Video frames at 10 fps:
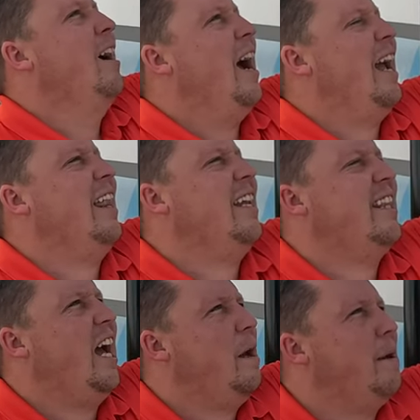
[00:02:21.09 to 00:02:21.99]
Right. I
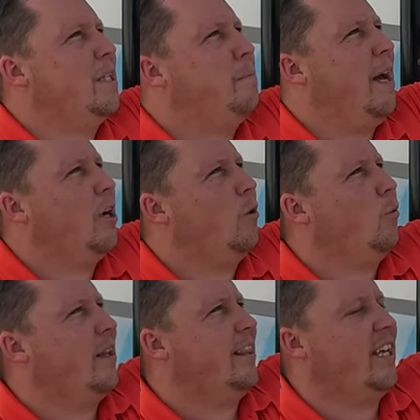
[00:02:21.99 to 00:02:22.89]
like the Ibex better
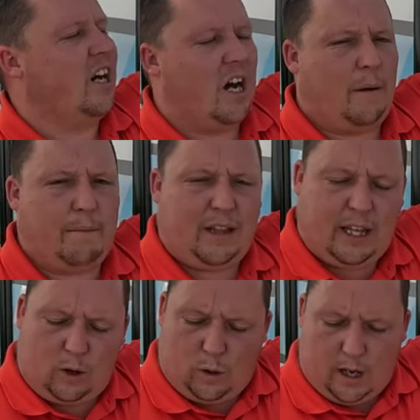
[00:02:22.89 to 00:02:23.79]
with the
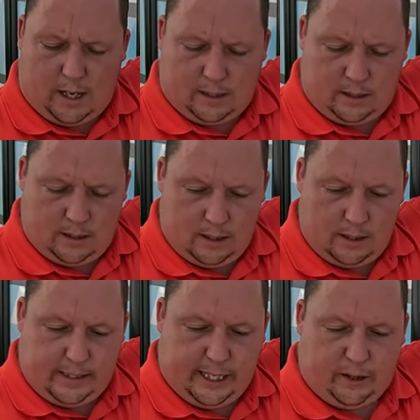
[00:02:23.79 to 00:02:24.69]
um, little uh,
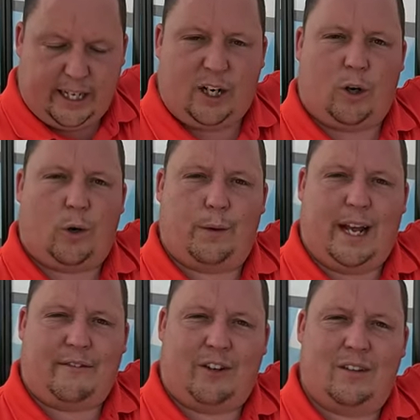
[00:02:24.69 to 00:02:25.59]
deer here or
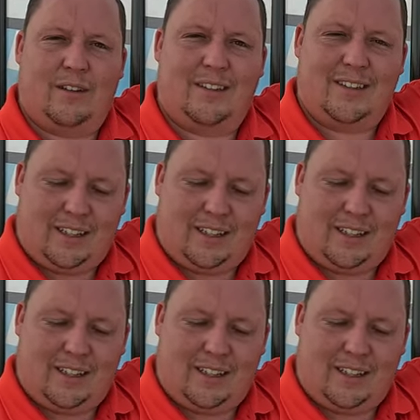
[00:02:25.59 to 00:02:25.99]
whatever. Yeah.